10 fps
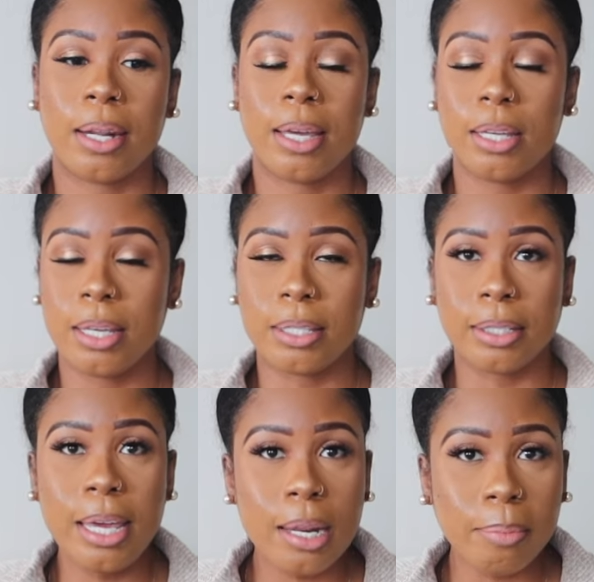he, he's
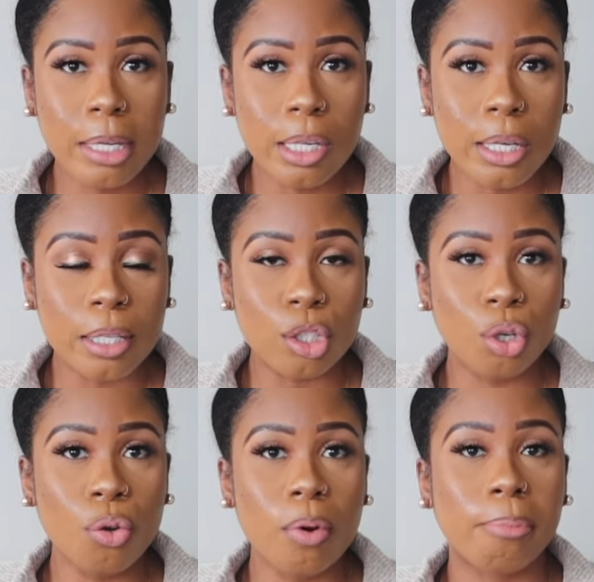leading me
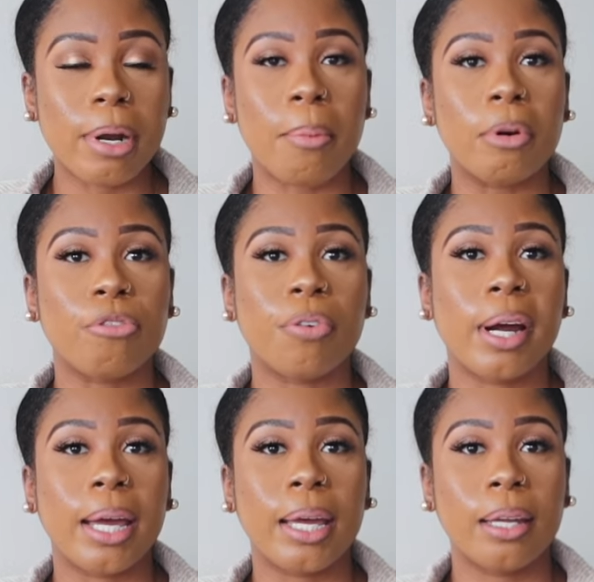into it, but I'm
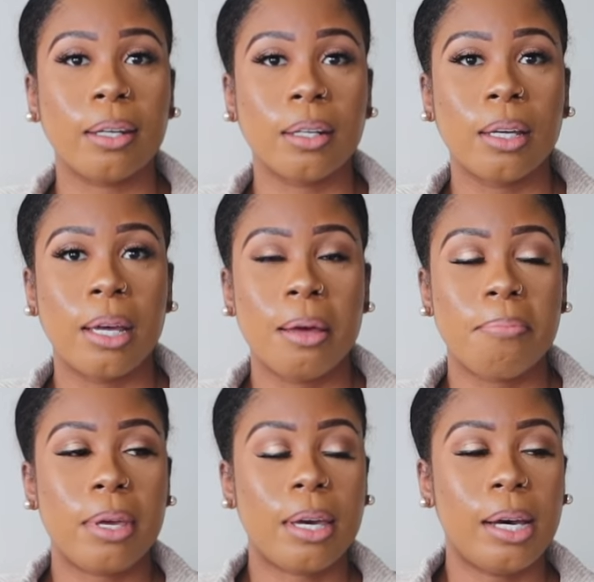afraid
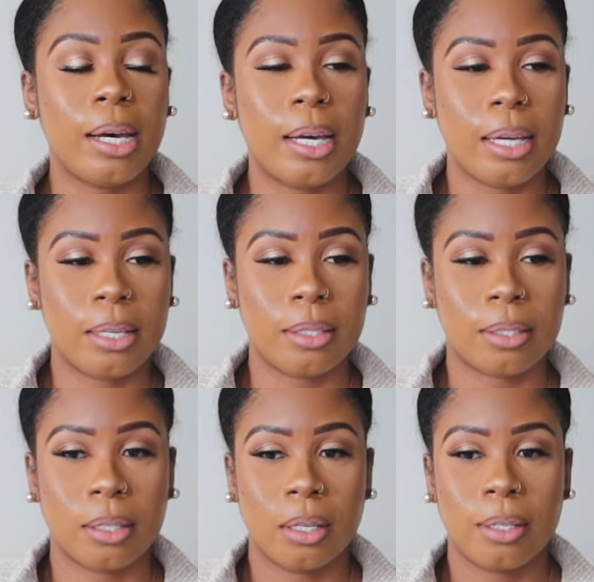
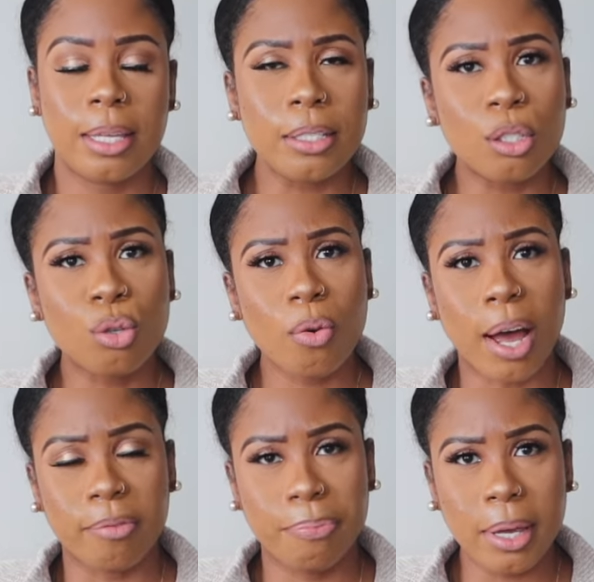because this is who
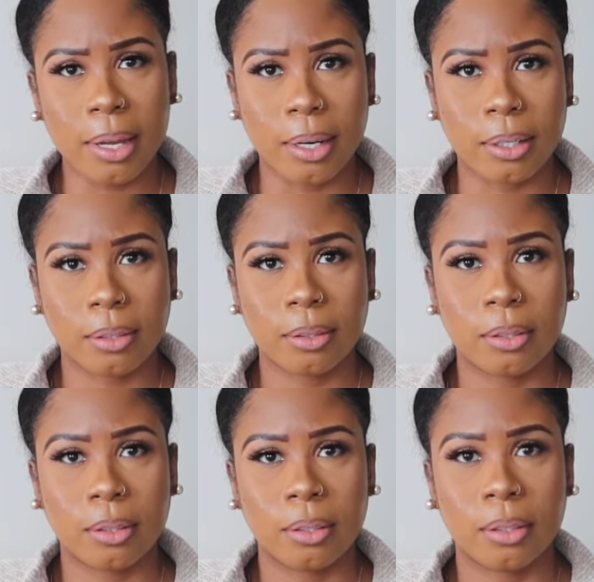I've been.
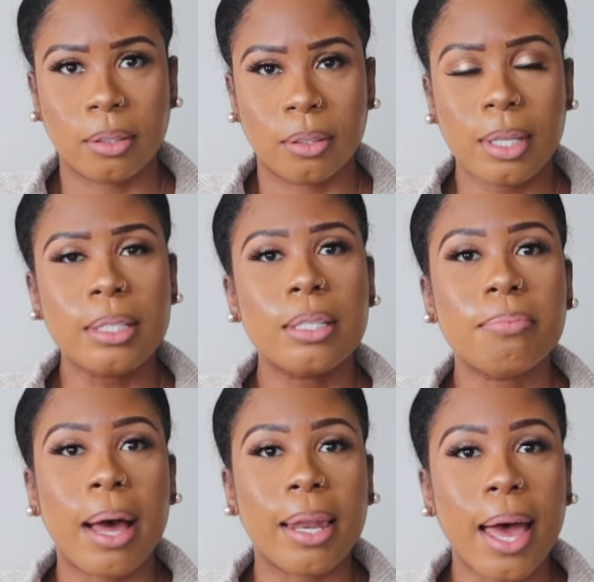This is
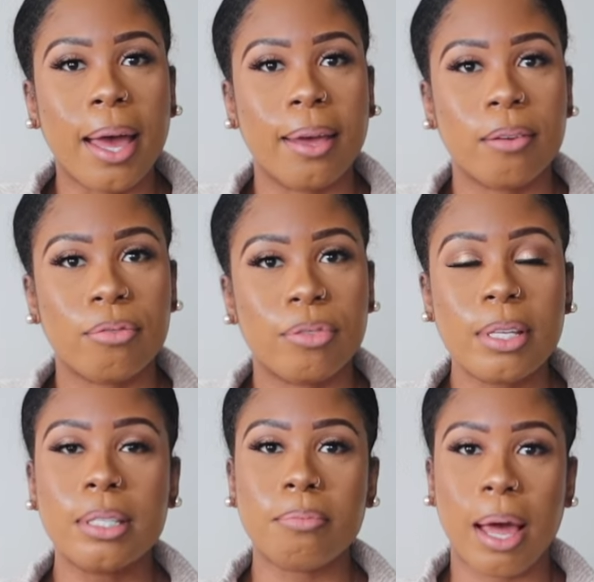my life.
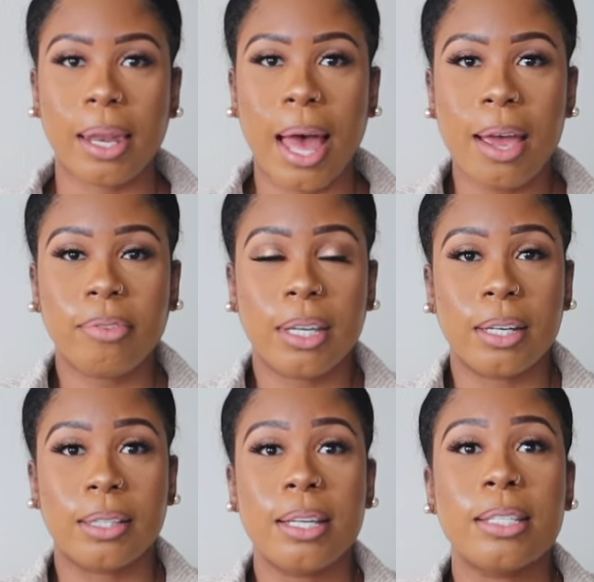This is my
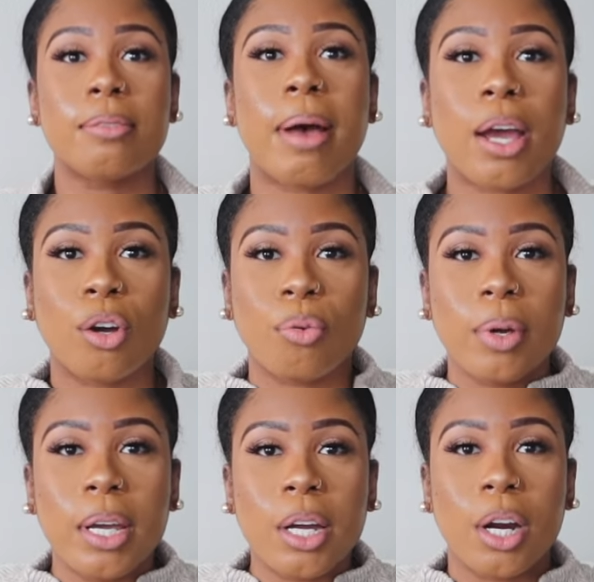livelihood. This is my
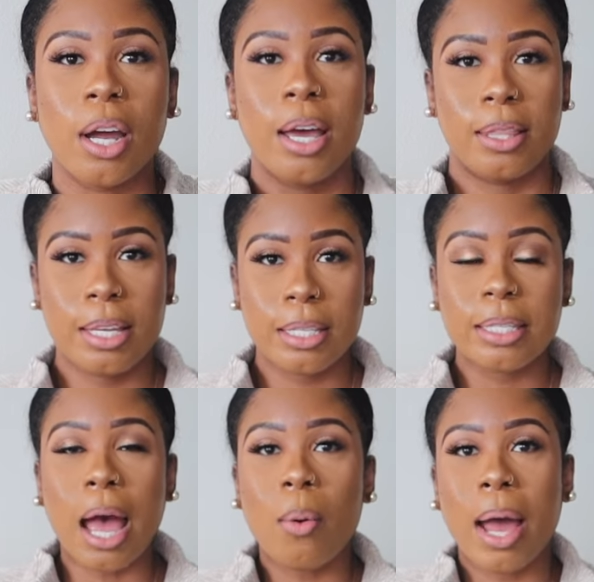career. This is
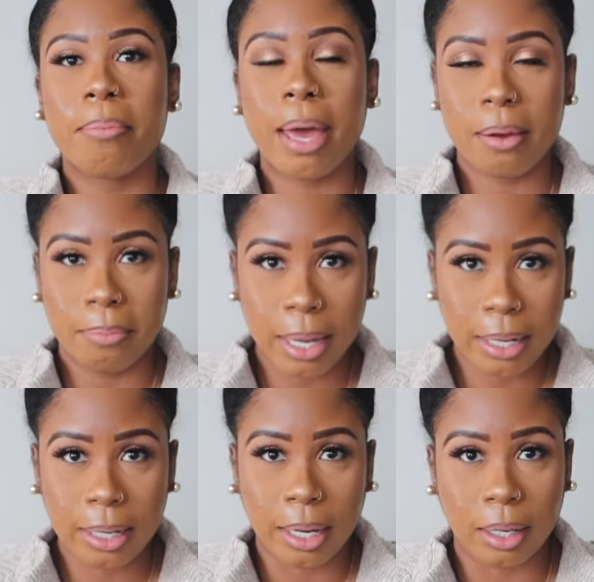how I make
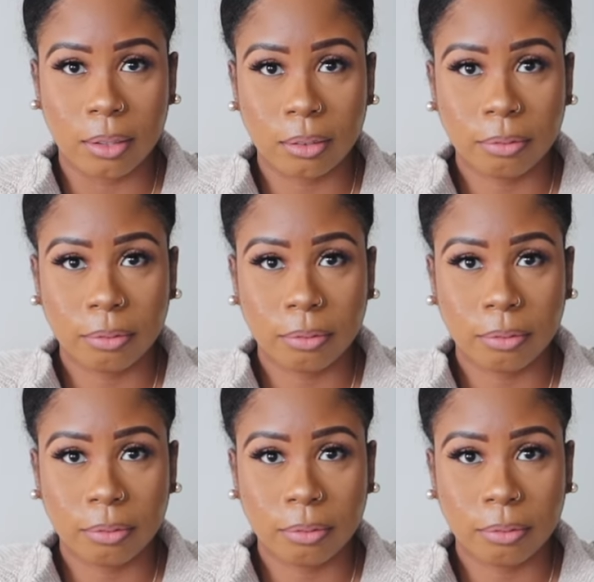money.